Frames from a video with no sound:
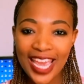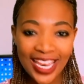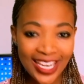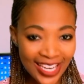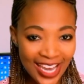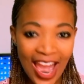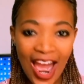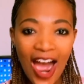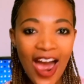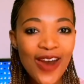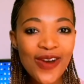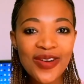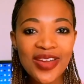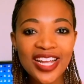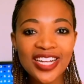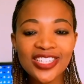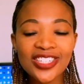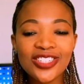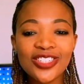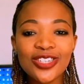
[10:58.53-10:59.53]

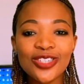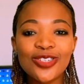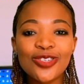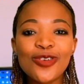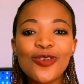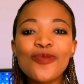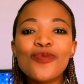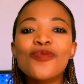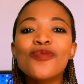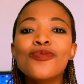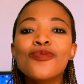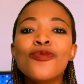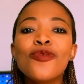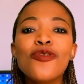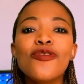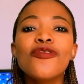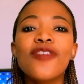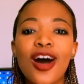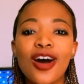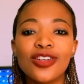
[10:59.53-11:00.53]
encouraged to
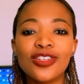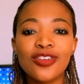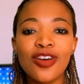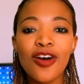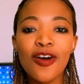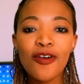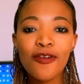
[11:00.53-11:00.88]
move out